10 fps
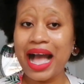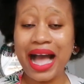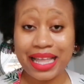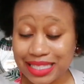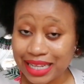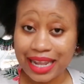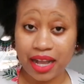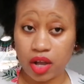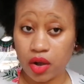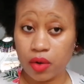had to
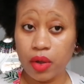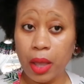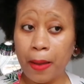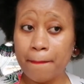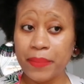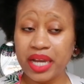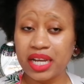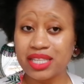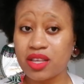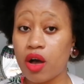let go
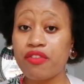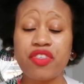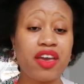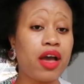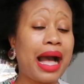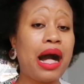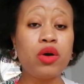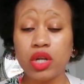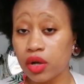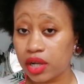because of their
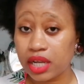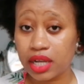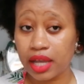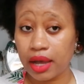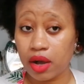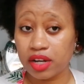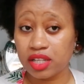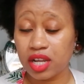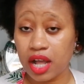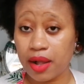outlook on